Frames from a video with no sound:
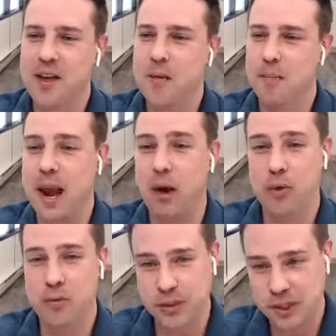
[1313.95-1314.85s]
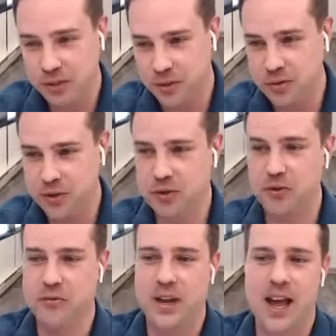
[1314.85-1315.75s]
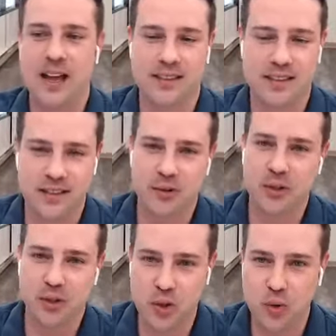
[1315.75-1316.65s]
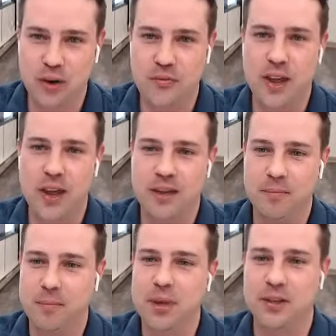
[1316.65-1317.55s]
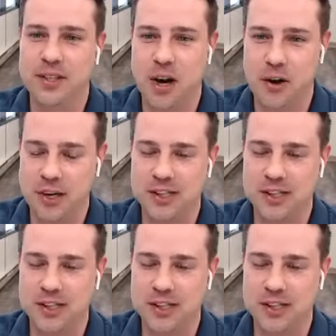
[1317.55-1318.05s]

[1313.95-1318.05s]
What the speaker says: Now with Magento 2, you've got the 2FA built in already,